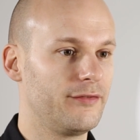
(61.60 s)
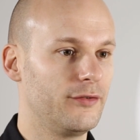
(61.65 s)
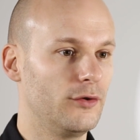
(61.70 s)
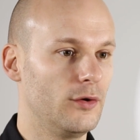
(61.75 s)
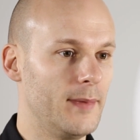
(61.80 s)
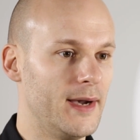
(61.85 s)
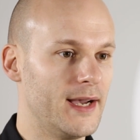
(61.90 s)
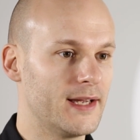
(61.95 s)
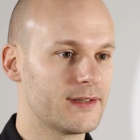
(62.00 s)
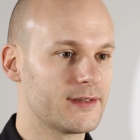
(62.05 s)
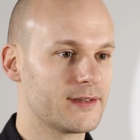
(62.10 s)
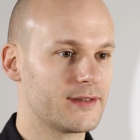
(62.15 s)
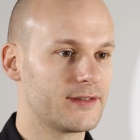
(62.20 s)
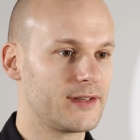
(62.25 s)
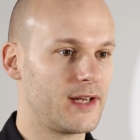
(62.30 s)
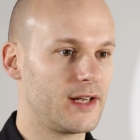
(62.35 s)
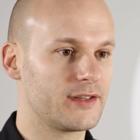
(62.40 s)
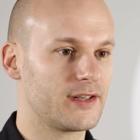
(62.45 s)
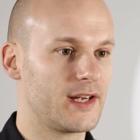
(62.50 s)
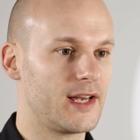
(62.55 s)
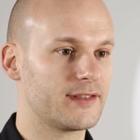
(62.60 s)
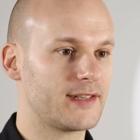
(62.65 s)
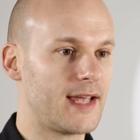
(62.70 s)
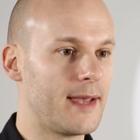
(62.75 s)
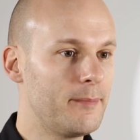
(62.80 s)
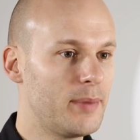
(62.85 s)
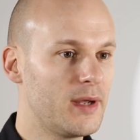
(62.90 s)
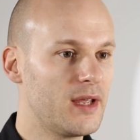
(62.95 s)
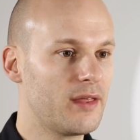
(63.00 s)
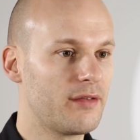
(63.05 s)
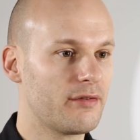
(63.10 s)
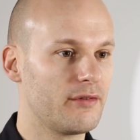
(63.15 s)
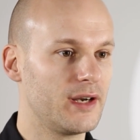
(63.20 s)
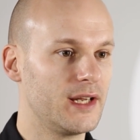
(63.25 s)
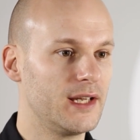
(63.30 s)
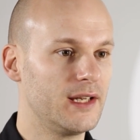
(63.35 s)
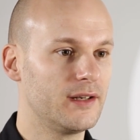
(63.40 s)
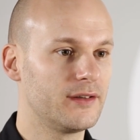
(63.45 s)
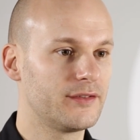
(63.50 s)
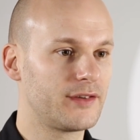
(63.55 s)
formats such as
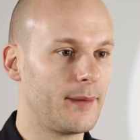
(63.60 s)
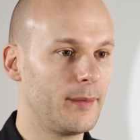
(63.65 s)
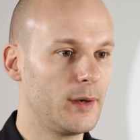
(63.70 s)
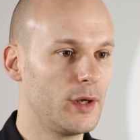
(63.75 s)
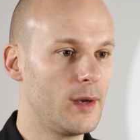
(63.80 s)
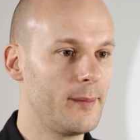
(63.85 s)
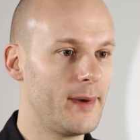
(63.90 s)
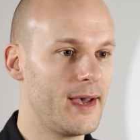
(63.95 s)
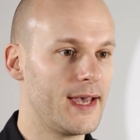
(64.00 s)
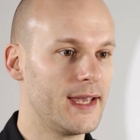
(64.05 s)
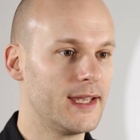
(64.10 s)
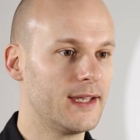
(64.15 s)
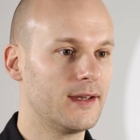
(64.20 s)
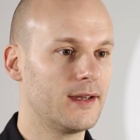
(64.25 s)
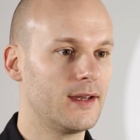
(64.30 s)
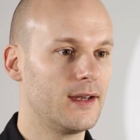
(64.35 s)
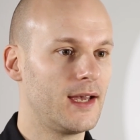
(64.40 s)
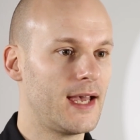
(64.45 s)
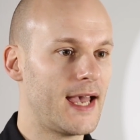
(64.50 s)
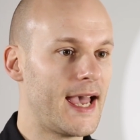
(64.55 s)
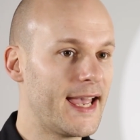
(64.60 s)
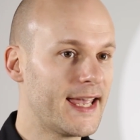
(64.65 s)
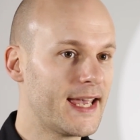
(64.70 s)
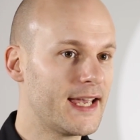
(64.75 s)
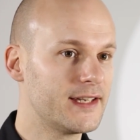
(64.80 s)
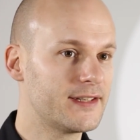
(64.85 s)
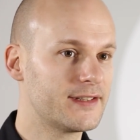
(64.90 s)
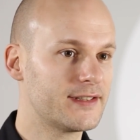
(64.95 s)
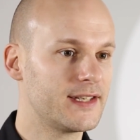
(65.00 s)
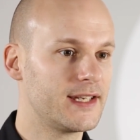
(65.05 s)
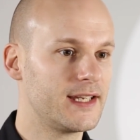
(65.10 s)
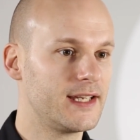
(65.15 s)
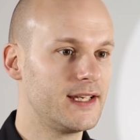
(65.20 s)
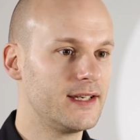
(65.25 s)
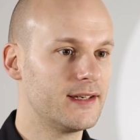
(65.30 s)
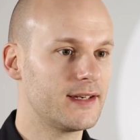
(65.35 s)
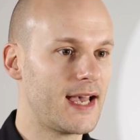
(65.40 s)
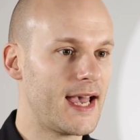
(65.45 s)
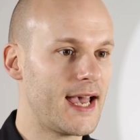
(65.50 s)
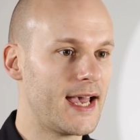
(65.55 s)
MP3, WMA,
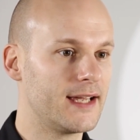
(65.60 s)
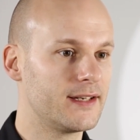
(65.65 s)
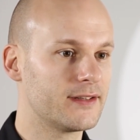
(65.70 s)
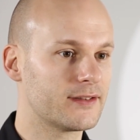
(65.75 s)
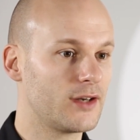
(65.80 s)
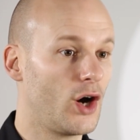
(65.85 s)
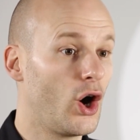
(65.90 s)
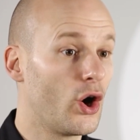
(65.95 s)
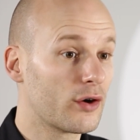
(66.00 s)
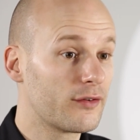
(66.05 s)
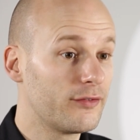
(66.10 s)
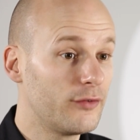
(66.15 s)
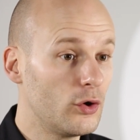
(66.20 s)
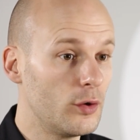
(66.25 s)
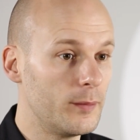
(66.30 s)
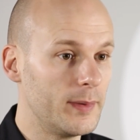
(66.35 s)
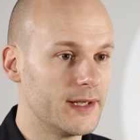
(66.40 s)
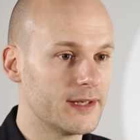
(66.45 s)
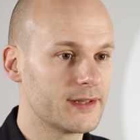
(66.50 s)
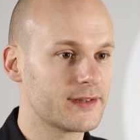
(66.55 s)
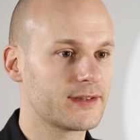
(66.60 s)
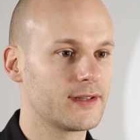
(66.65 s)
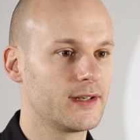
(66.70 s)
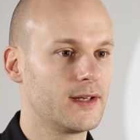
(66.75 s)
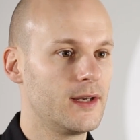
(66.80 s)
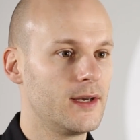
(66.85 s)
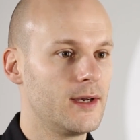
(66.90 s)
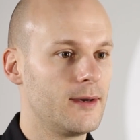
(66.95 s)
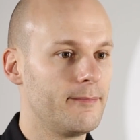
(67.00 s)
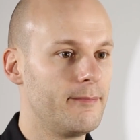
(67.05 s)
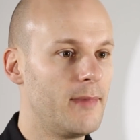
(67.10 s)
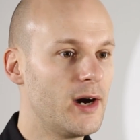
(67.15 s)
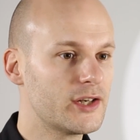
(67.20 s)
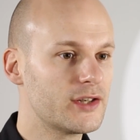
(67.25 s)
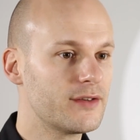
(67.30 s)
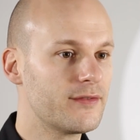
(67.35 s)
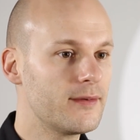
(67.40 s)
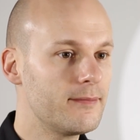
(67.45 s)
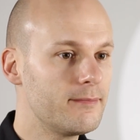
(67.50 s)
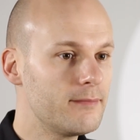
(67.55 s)
AAC, and Ogg Vorbis,
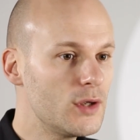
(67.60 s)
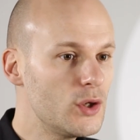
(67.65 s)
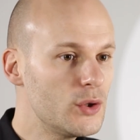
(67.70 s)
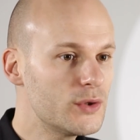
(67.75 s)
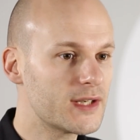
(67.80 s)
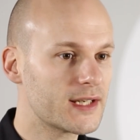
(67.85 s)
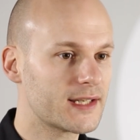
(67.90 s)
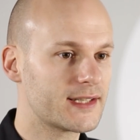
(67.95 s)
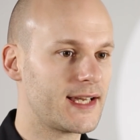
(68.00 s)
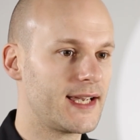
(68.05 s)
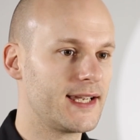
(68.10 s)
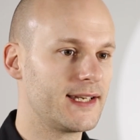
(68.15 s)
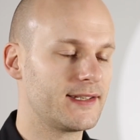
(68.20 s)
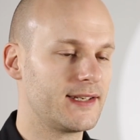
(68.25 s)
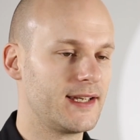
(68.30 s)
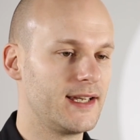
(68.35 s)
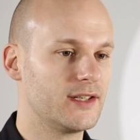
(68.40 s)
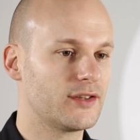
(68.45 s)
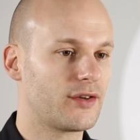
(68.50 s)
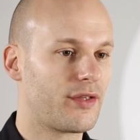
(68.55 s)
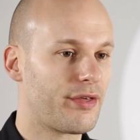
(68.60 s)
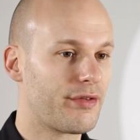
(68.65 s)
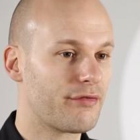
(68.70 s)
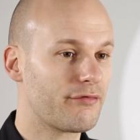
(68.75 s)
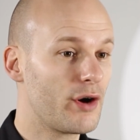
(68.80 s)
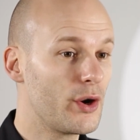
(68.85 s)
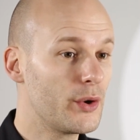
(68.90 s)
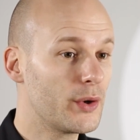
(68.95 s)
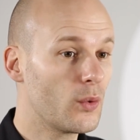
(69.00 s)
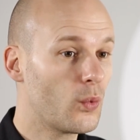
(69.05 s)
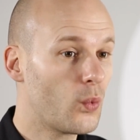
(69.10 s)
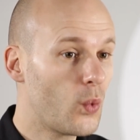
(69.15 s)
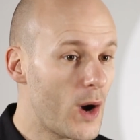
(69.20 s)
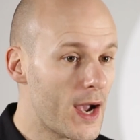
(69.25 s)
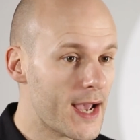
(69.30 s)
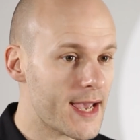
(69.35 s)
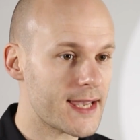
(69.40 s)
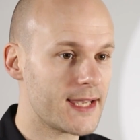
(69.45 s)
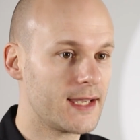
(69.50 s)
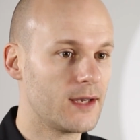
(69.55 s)
much of the music data is thrown
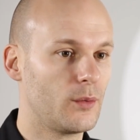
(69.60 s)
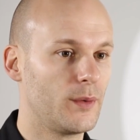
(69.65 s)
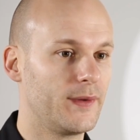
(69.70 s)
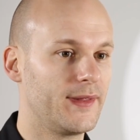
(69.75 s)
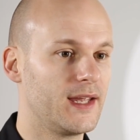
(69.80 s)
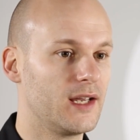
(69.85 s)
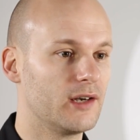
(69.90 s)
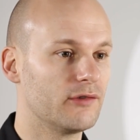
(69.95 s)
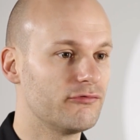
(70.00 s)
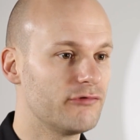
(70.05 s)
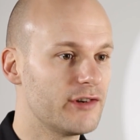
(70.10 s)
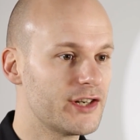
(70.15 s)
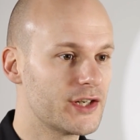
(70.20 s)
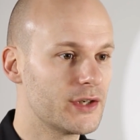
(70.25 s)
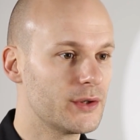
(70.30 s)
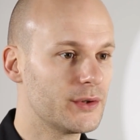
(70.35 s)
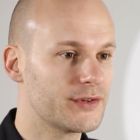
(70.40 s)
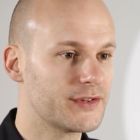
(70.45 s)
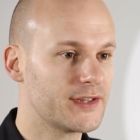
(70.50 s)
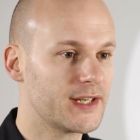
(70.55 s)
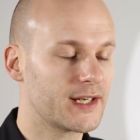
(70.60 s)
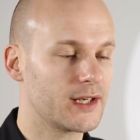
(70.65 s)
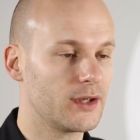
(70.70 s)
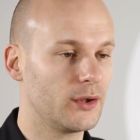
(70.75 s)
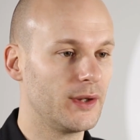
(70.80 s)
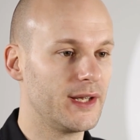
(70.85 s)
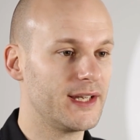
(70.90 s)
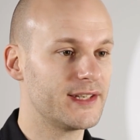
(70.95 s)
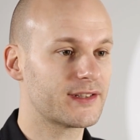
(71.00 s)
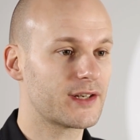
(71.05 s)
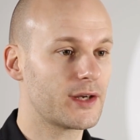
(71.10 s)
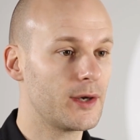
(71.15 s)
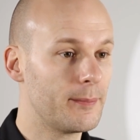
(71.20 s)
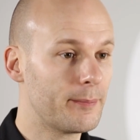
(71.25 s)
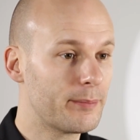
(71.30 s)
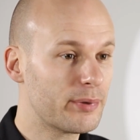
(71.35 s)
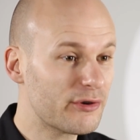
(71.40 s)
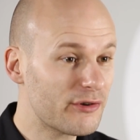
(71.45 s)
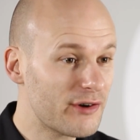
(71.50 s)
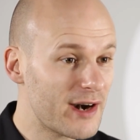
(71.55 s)
away when the original signal is
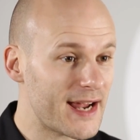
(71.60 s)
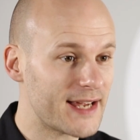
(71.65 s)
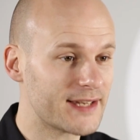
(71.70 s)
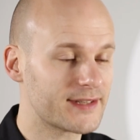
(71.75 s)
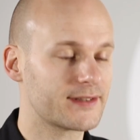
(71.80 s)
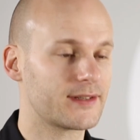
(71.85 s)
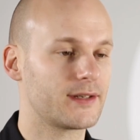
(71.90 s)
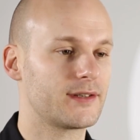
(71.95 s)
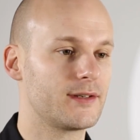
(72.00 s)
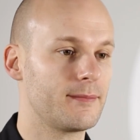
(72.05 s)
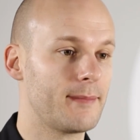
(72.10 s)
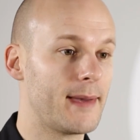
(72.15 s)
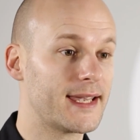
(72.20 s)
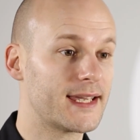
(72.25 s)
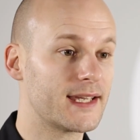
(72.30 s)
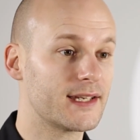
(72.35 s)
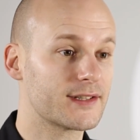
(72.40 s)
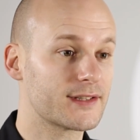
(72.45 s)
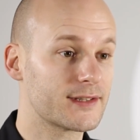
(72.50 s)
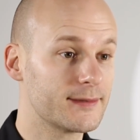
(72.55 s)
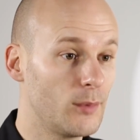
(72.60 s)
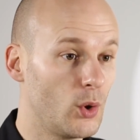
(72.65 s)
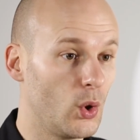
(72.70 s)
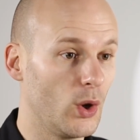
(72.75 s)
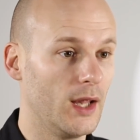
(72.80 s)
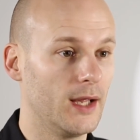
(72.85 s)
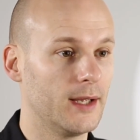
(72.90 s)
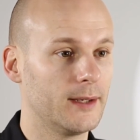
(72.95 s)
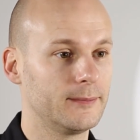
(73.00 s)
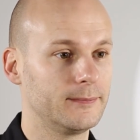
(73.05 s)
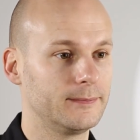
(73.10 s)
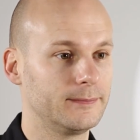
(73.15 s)
compressed to make it smaller.